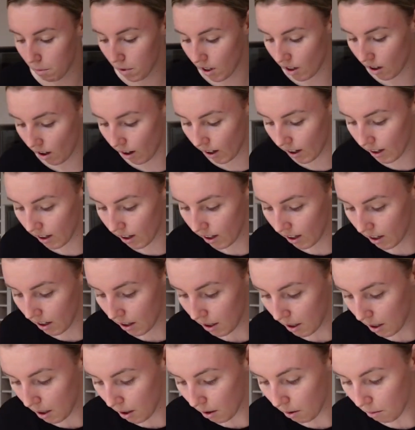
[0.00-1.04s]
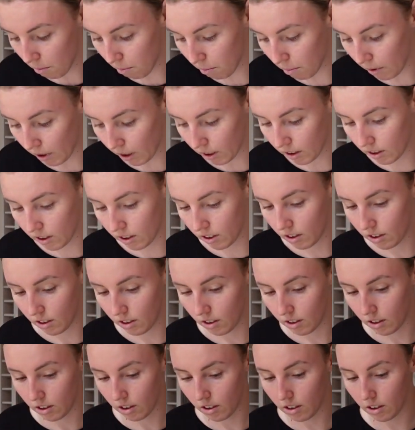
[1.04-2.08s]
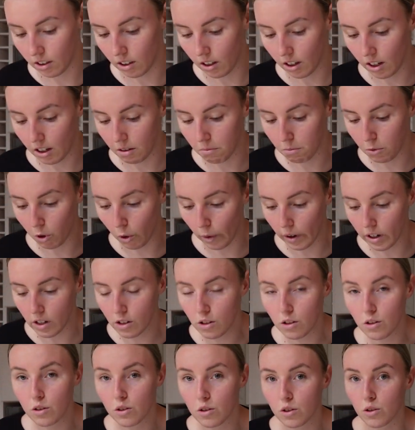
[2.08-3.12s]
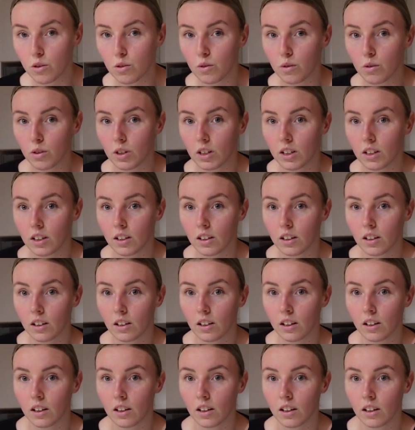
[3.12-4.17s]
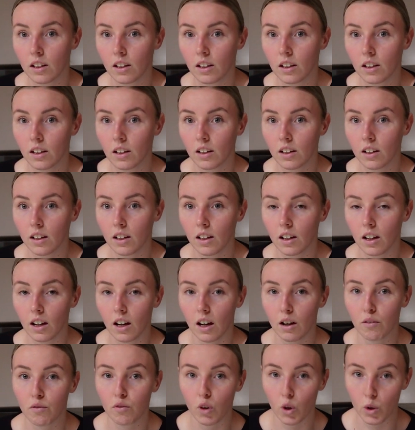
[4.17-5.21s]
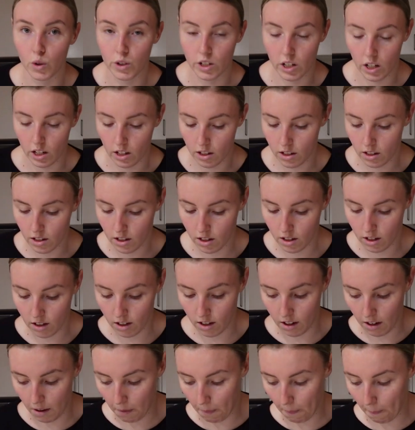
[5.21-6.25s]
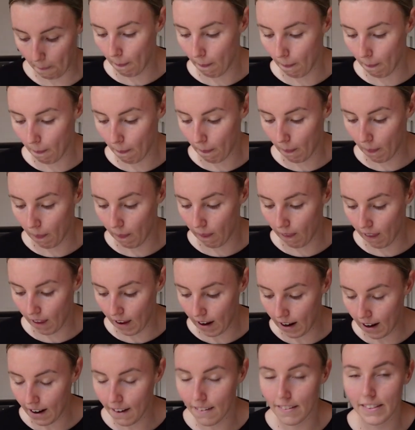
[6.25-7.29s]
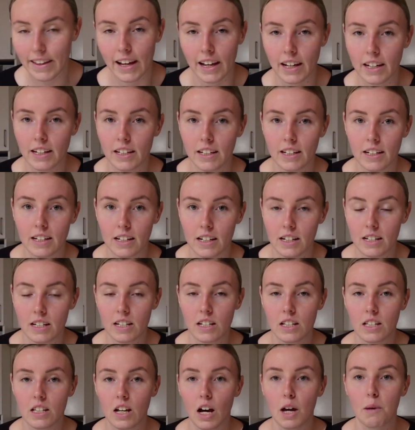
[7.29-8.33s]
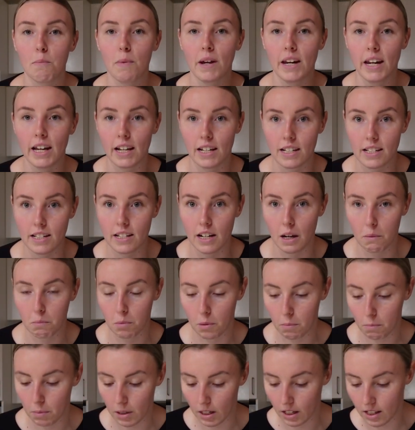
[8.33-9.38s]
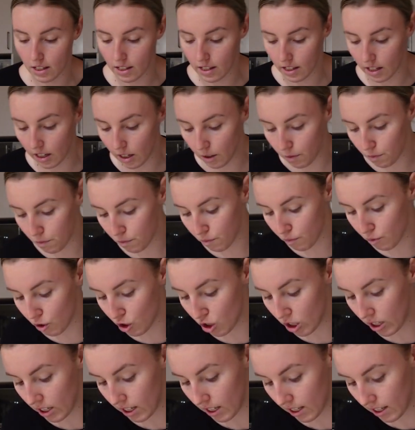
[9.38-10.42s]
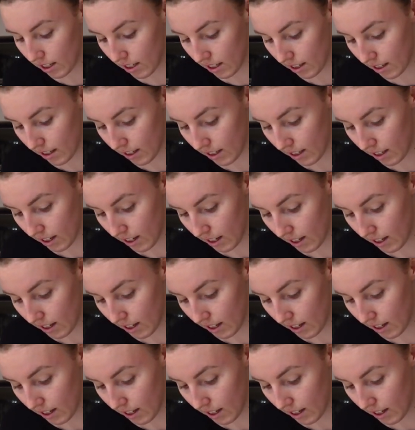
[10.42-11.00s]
at night, but I'm going to do a float test and then decide my next step, because if she is